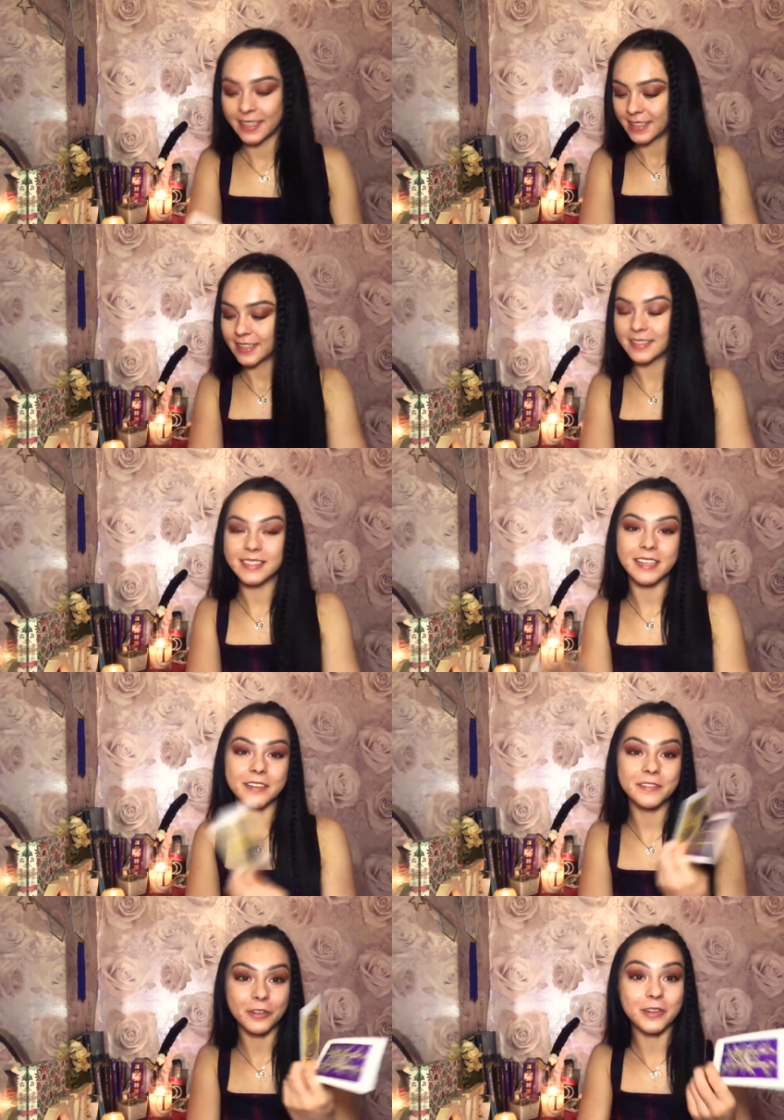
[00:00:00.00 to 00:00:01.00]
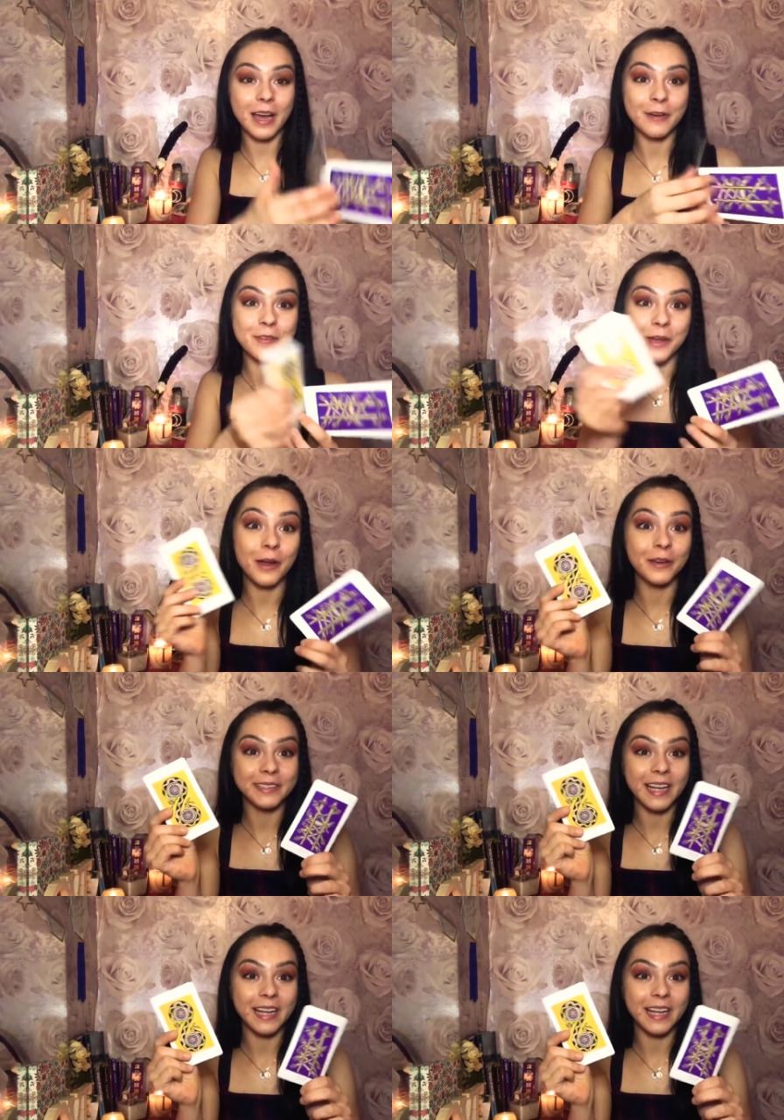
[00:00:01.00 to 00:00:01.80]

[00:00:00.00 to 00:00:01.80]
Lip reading: to see if you'll carry on